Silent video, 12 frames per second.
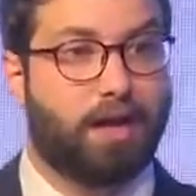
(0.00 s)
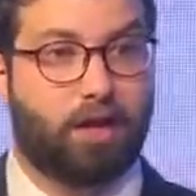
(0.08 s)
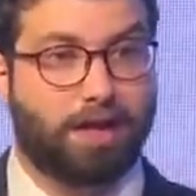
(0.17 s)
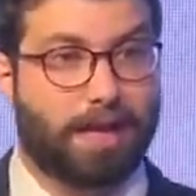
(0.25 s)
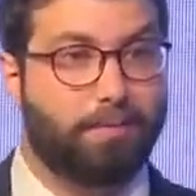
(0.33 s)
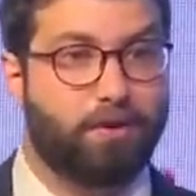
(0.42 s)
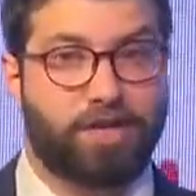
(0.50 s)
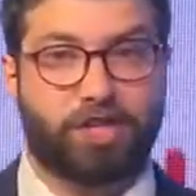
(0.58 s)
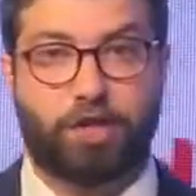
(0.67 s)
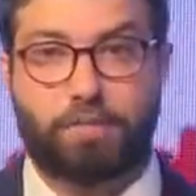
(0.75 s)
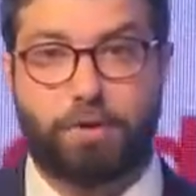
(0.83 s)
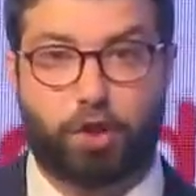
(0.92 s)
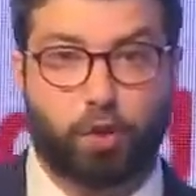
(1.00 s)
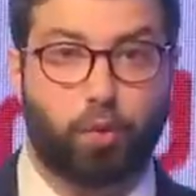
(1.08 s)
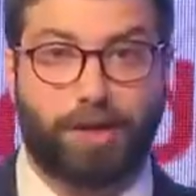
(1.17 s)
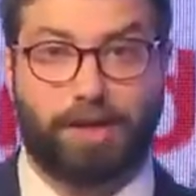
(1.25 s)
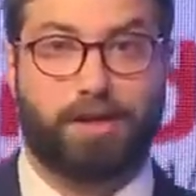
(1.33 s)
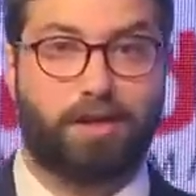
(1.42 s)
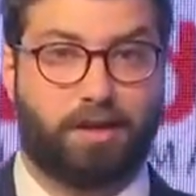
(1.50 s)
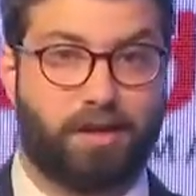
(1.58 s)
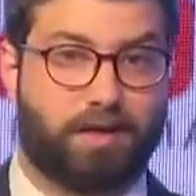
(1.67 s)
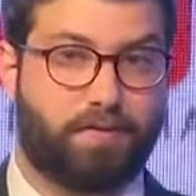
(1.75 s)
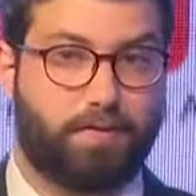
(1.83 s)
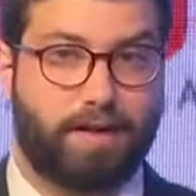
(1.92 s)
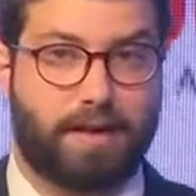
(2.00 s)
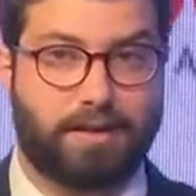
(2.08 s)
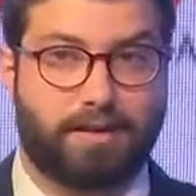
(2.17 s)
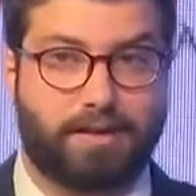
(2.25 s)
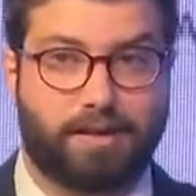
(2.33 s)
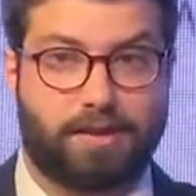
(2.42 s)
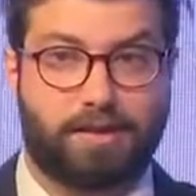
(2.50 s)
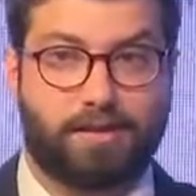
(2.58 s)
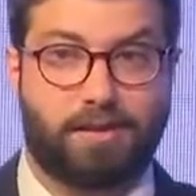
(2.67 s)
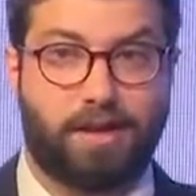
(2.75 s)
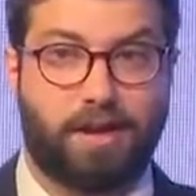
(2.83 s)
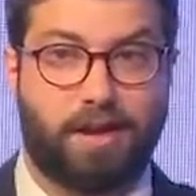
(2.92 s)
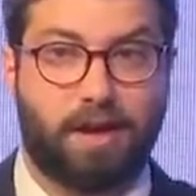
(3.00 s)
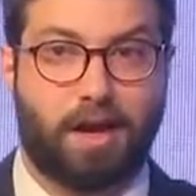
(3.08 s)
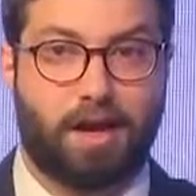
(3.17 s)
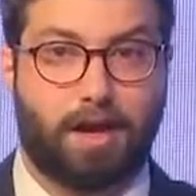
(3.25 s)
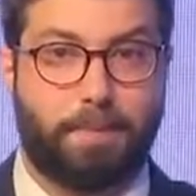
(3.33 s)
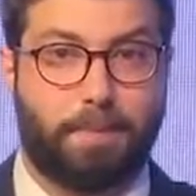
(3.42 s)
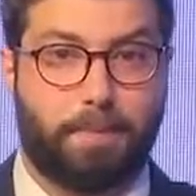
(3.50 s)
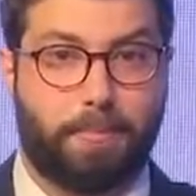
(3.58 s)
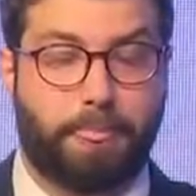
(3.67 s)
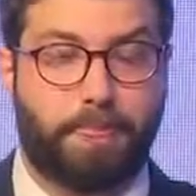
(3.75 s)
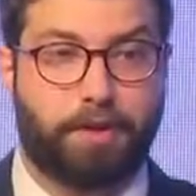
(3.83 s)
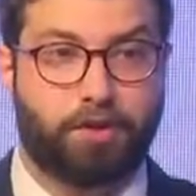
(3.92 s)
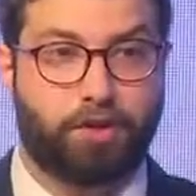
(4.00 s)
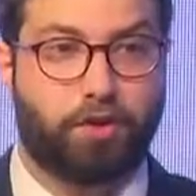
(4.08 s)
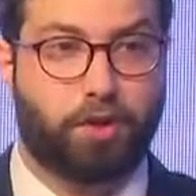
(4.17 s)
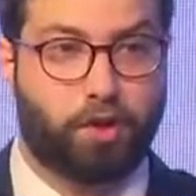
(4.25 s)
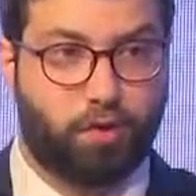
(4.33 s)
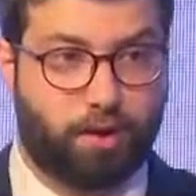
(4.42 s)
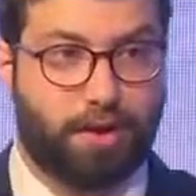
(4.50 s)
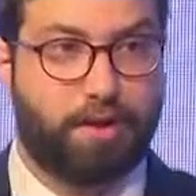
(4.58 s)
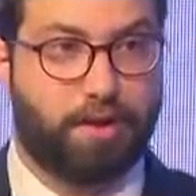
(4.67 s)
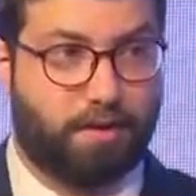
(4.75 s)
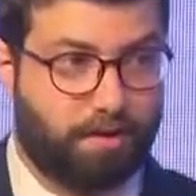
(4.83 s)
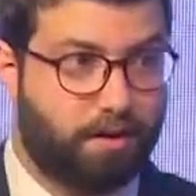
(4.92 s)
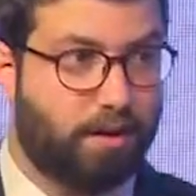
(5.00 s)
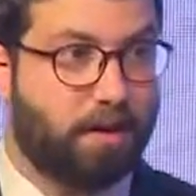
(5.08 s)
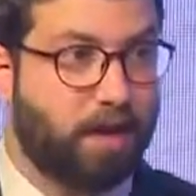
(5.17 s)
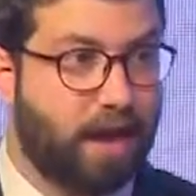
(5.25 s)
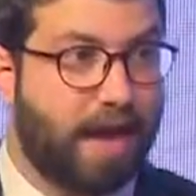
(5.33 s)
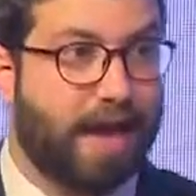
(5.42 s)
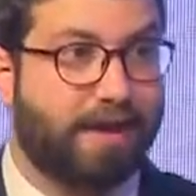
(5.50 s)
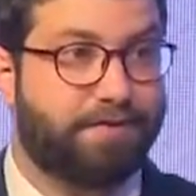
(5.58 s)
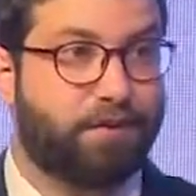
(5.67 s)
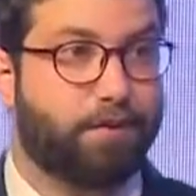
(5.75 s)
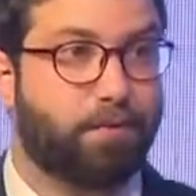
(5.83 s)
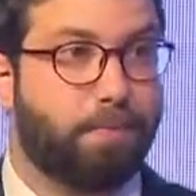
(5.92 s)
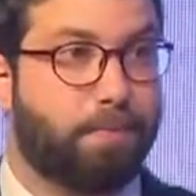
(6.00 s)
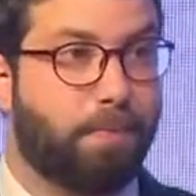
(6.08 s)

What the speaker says: collaboration between government entities so that you can not have to